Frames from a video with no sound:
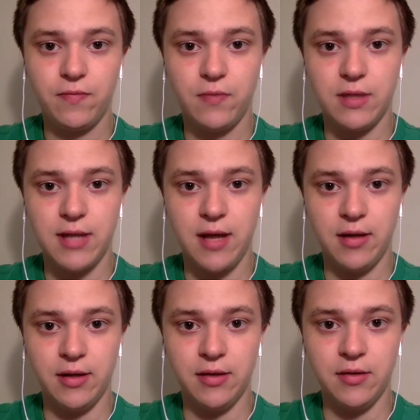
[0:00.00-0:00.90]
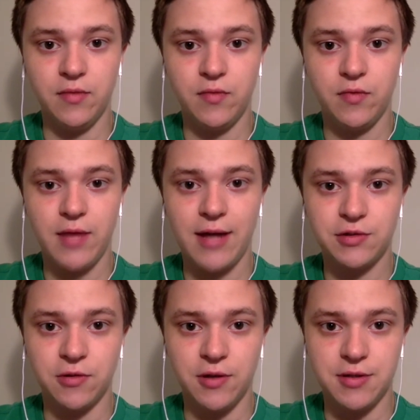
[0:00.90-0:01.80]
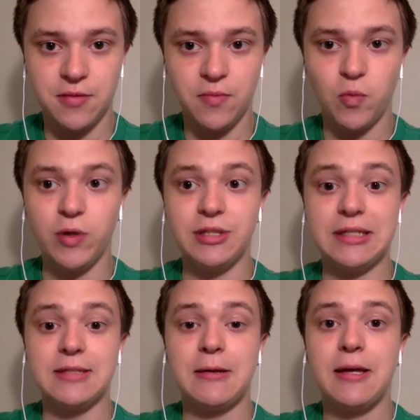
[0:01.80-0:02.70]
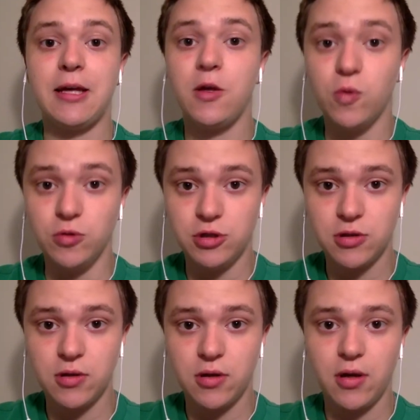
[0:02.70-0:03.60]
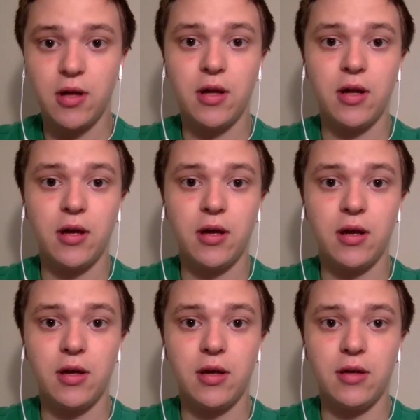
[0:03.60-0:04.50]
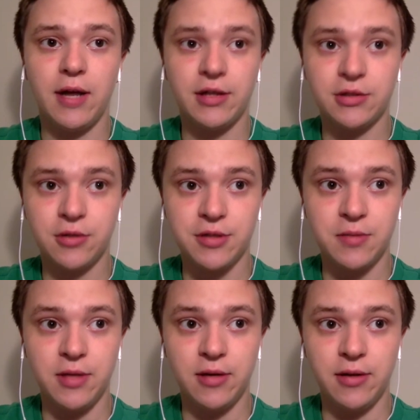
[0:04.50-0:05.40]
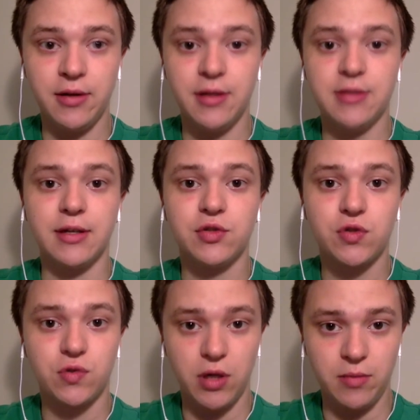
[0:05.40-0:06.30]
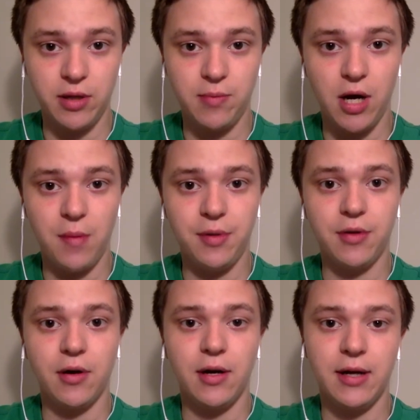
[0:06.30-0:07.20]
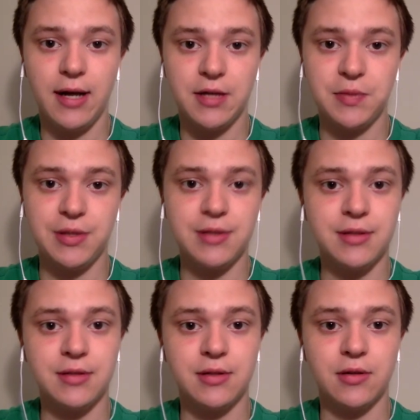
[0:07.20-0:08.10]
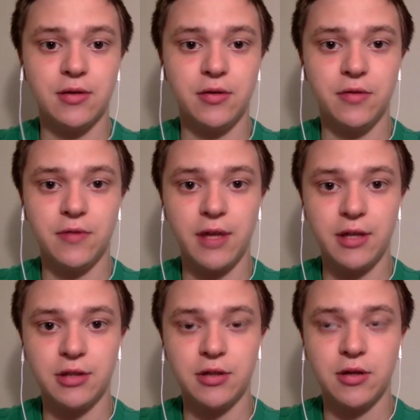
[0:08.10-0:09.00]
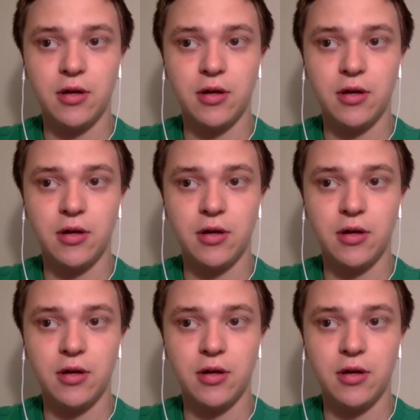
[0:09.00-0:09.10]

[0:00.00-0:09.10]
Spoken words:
Italian nationalism, which is huge. Nationalism in Italy is extremely popular, and it has been since their unification.